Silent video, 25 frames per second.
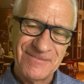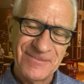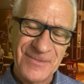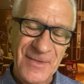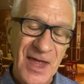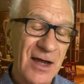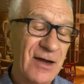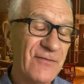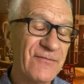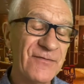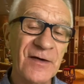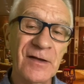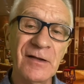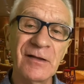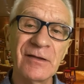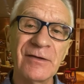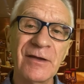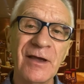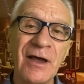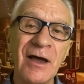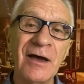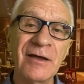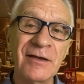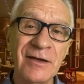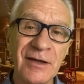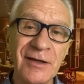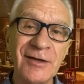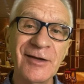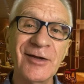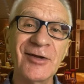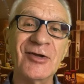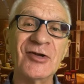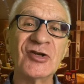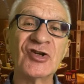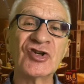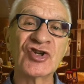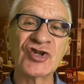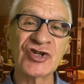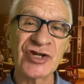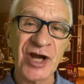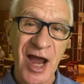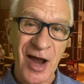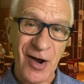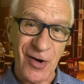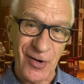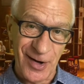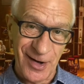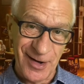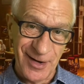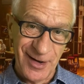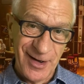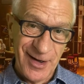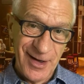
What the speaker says: I felt I needed a shower